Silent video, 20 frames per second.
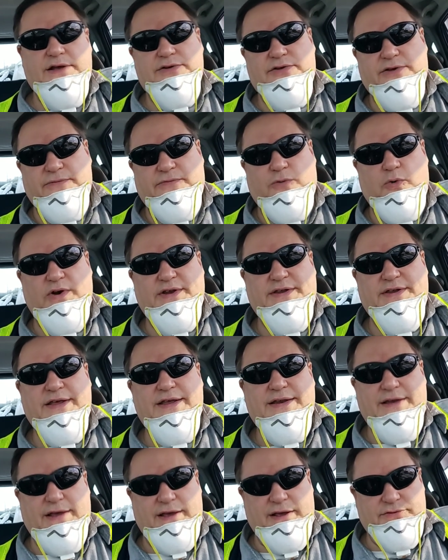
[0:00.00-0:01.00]
to 14
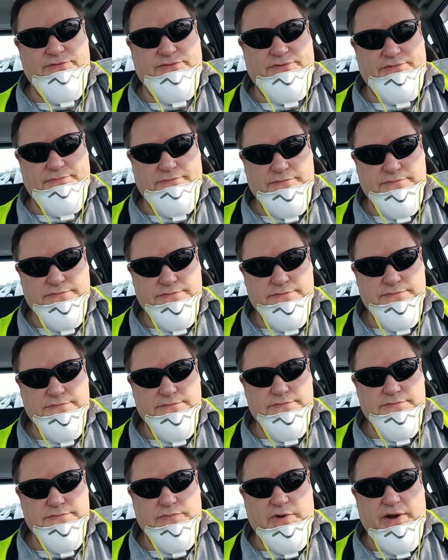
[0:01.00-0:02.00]
days,
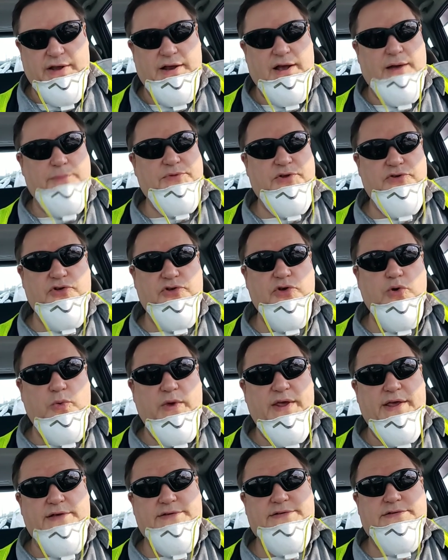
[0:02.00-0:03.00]
right? Up to 2
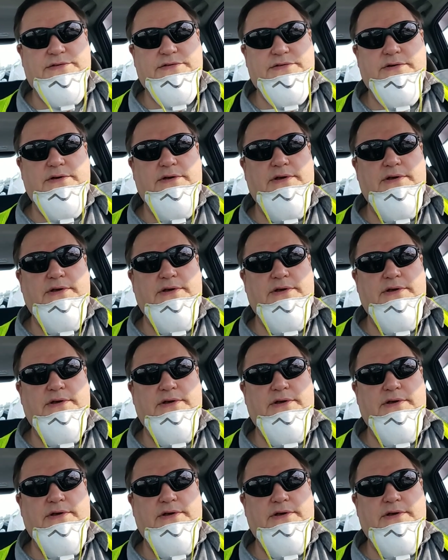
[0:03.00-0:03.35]
weeks.